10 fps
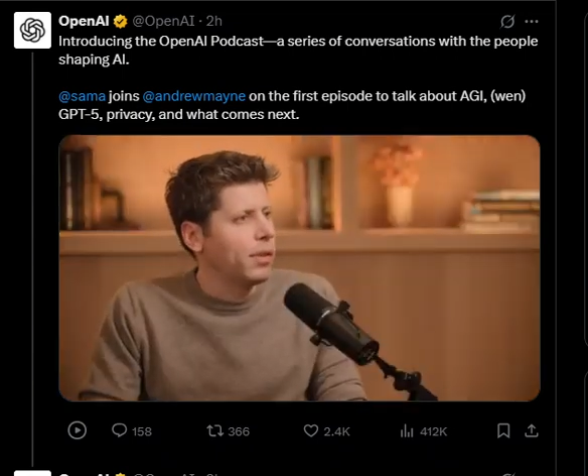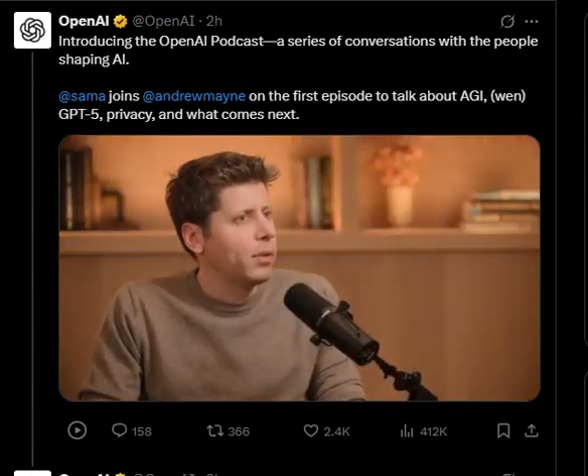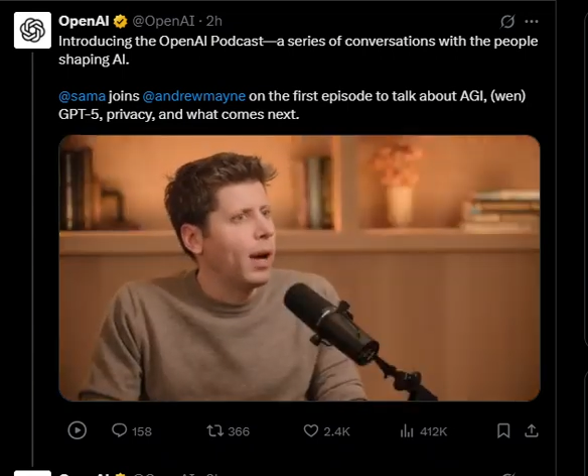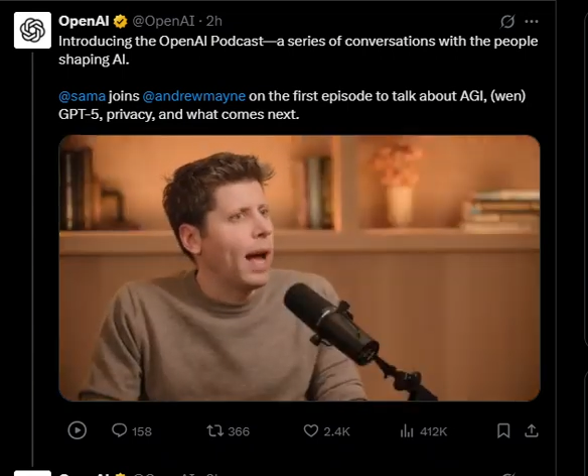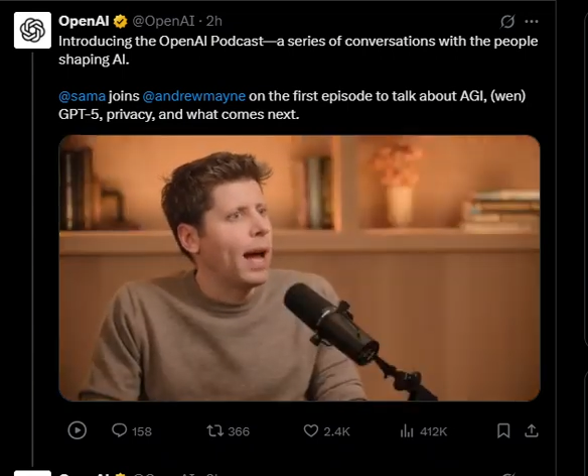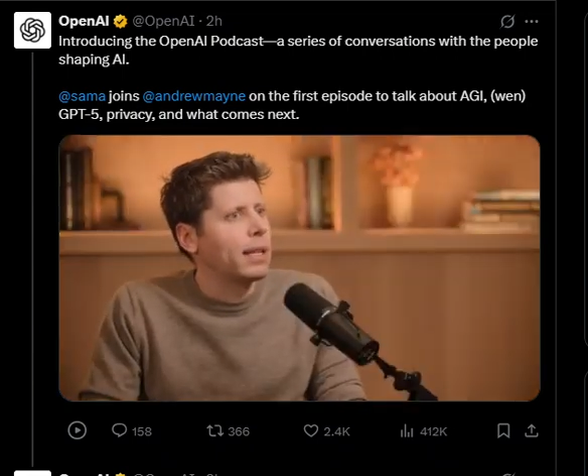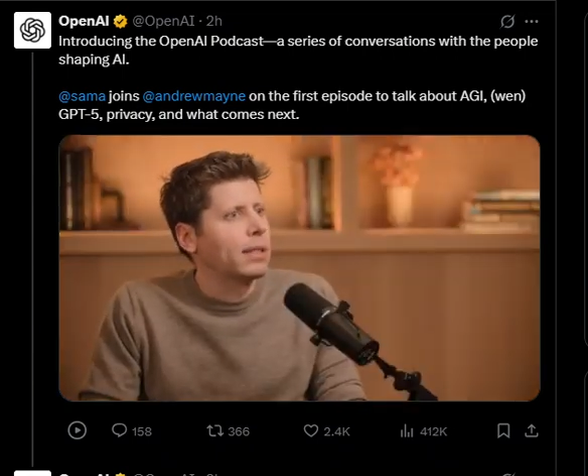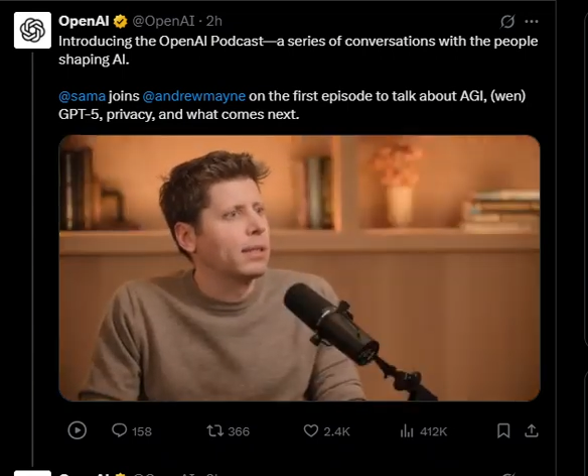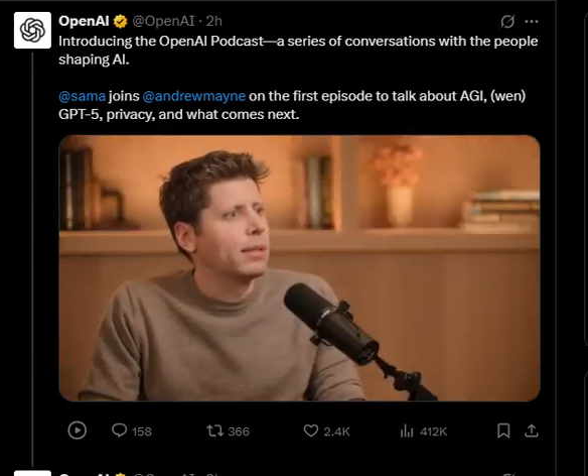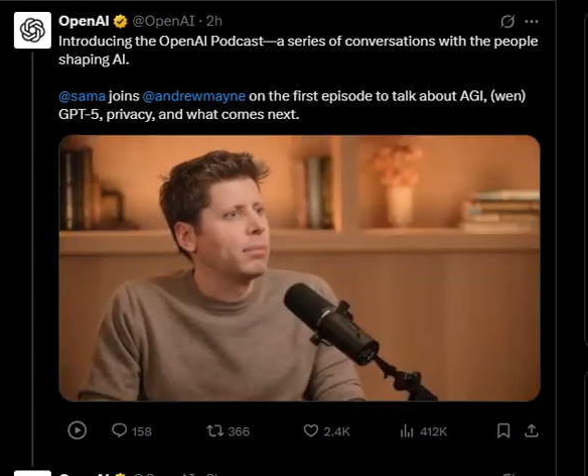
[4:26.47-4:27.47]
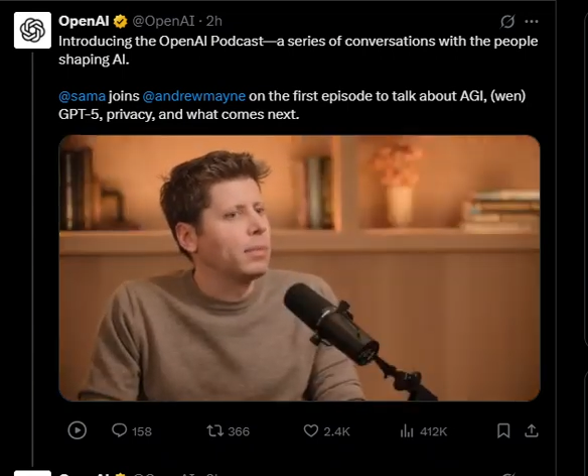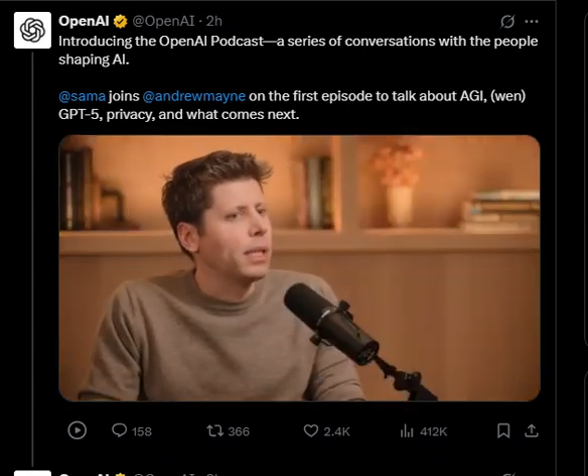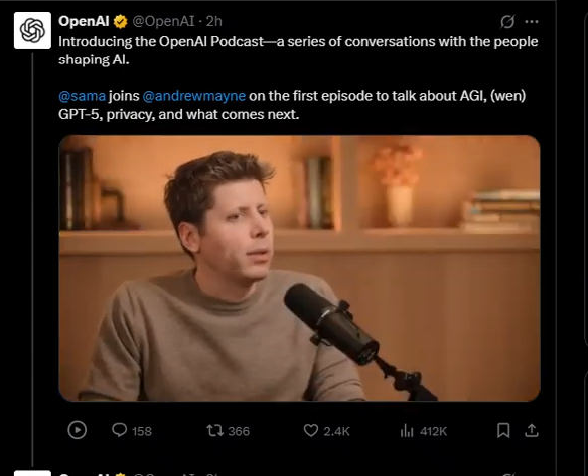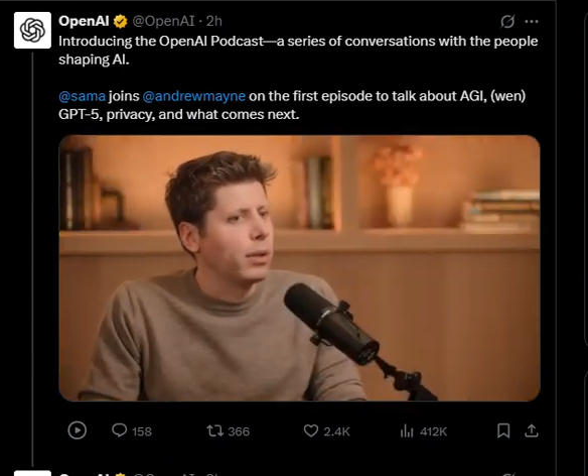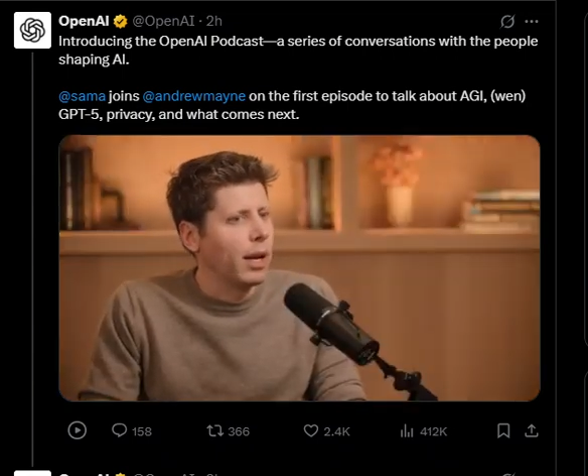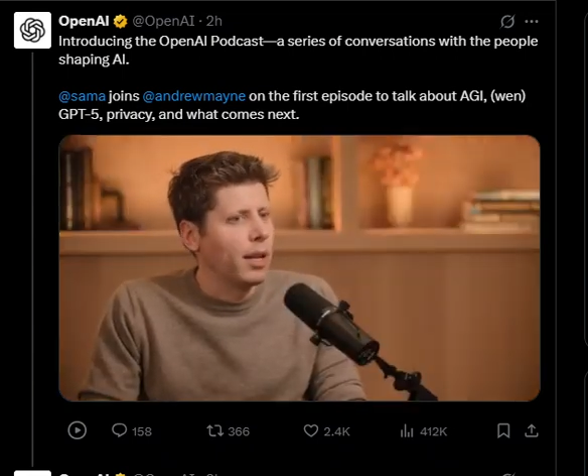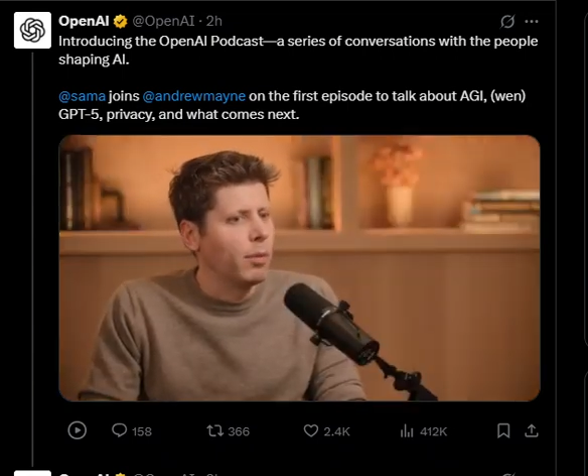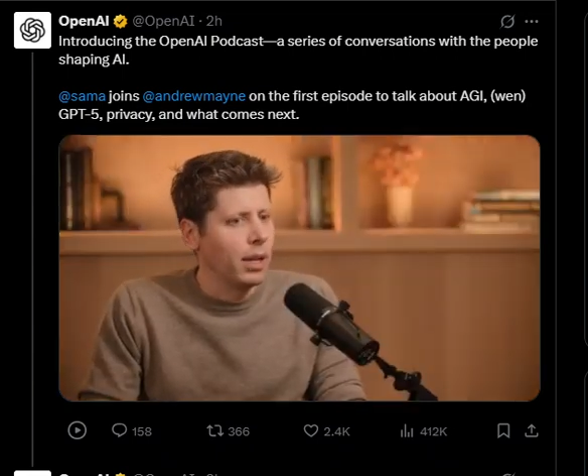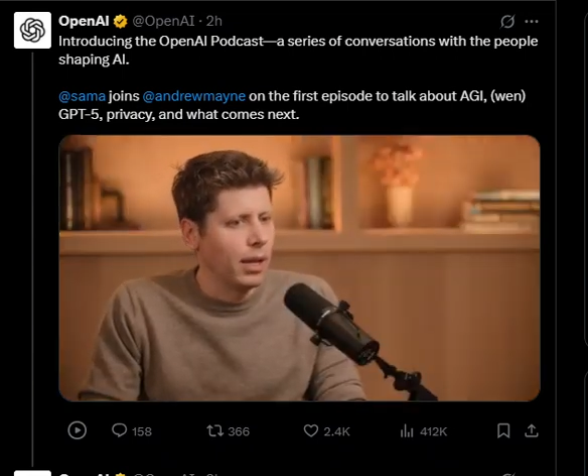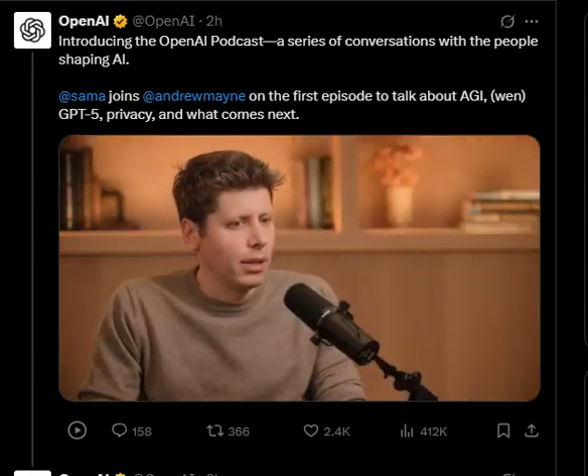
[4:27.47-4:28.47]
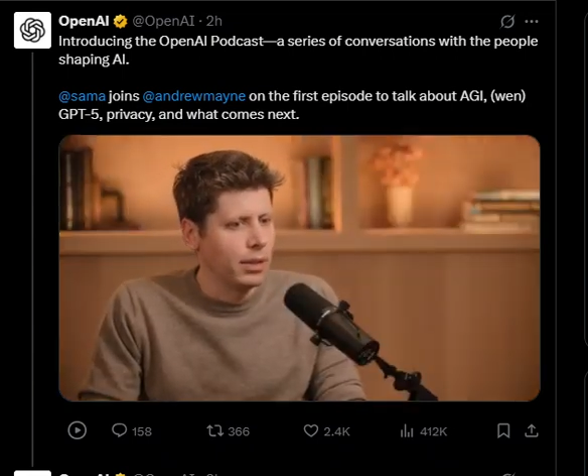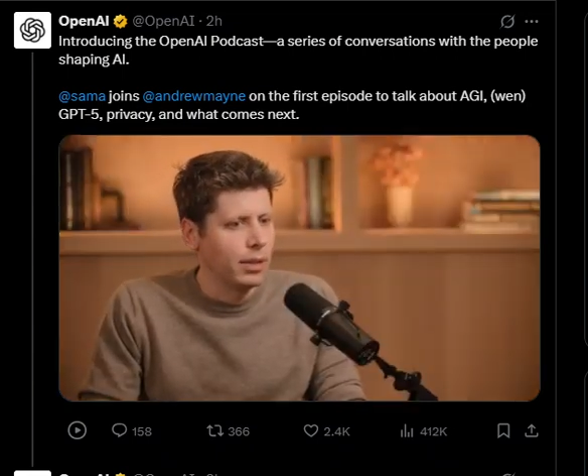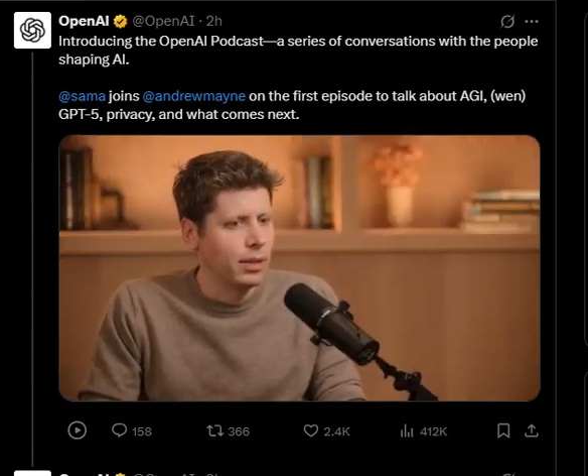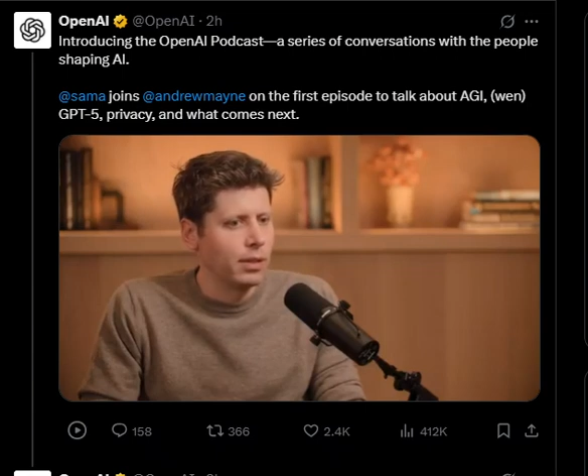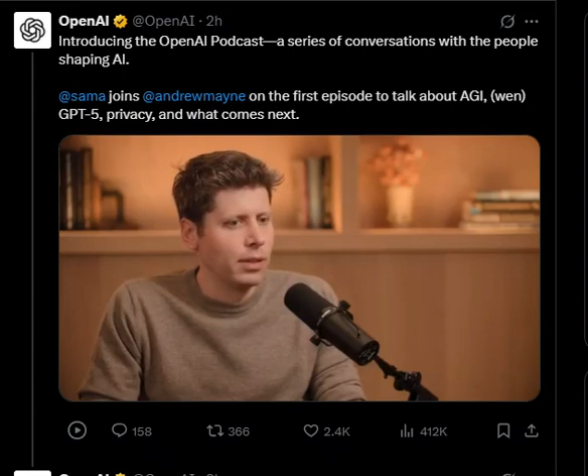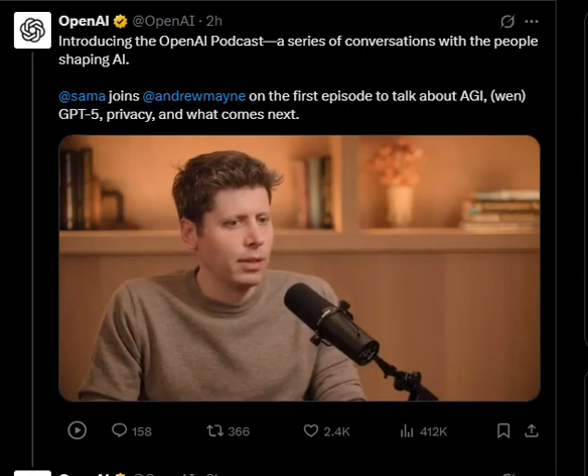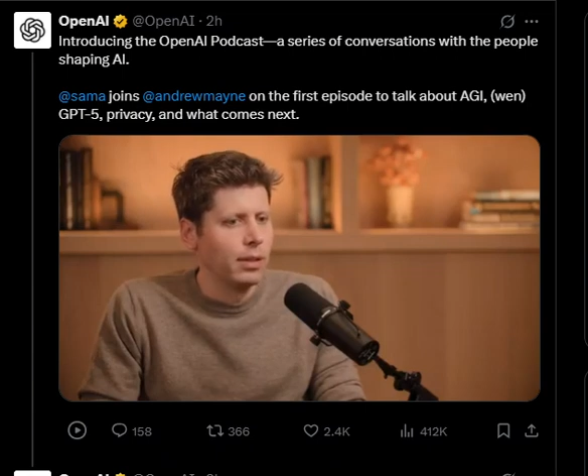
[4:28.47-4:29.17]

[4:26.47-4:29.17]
if you asked me or anybody else